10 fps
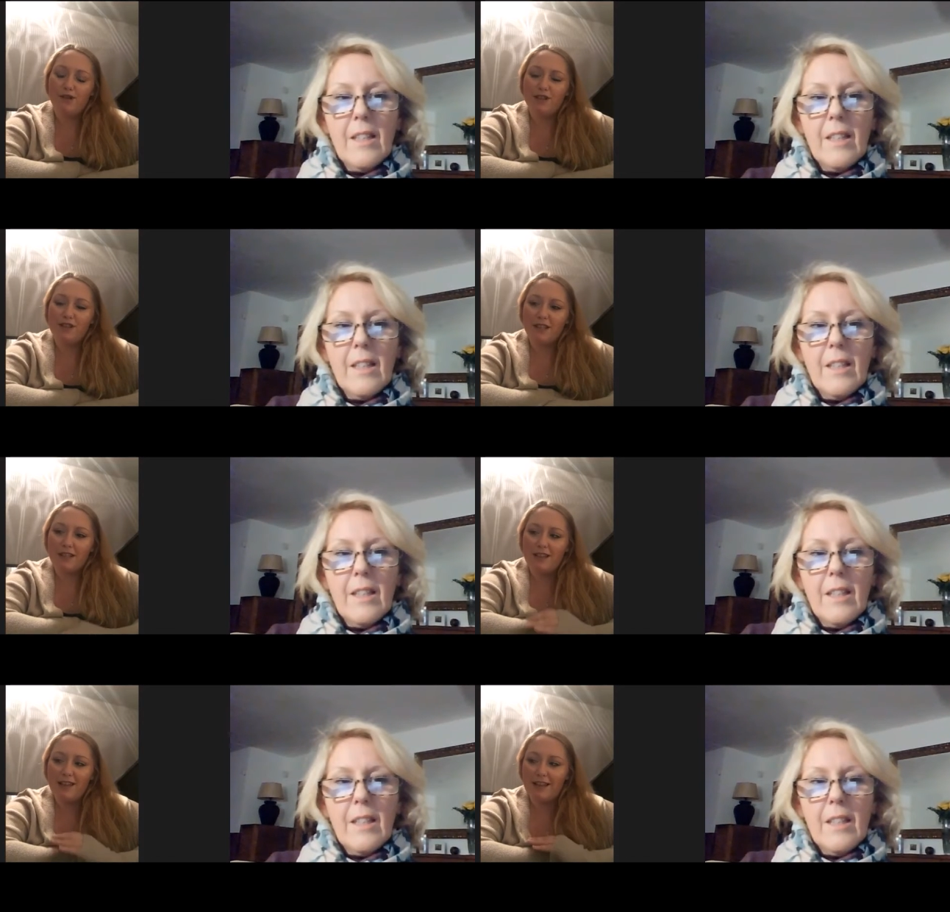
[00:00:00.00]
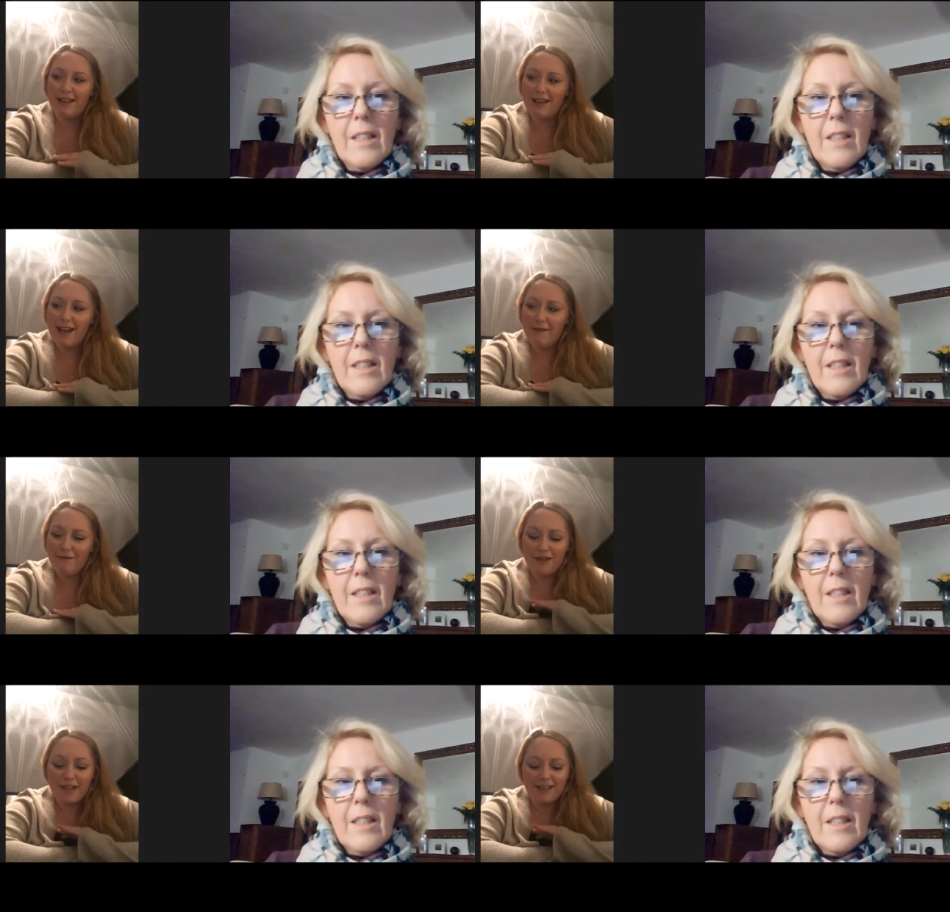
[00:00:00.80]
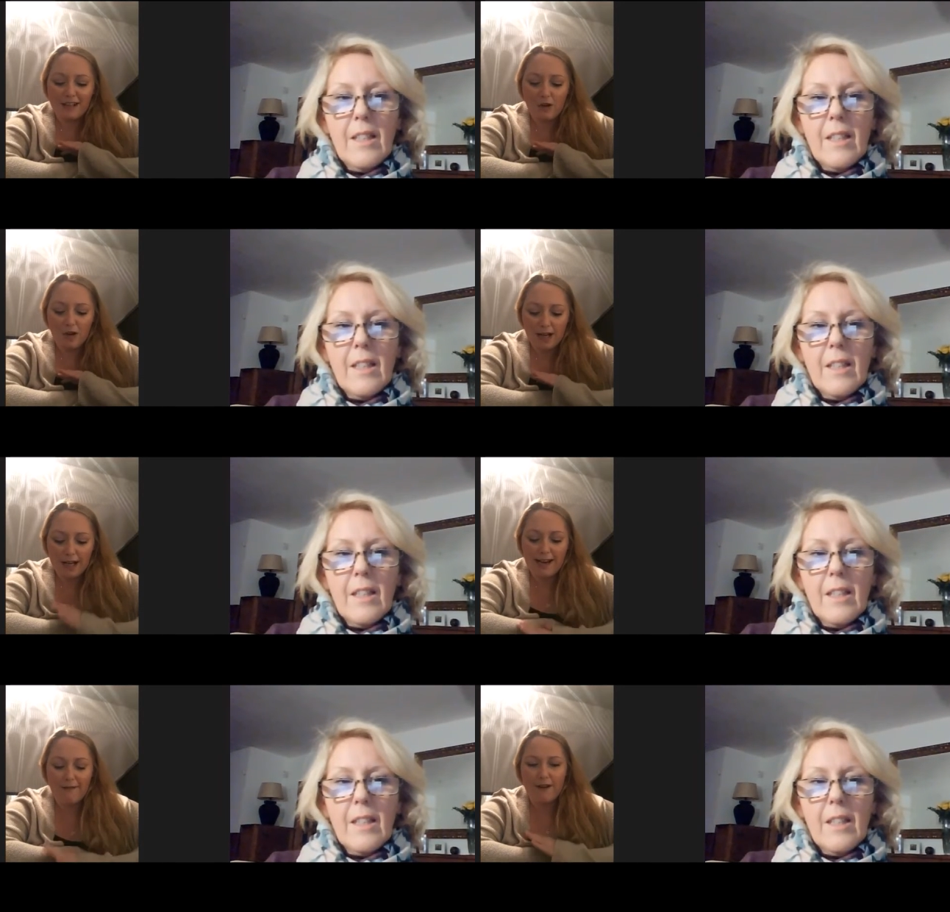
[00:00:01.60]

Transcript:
Speaker 1: just everything's a lot clearer.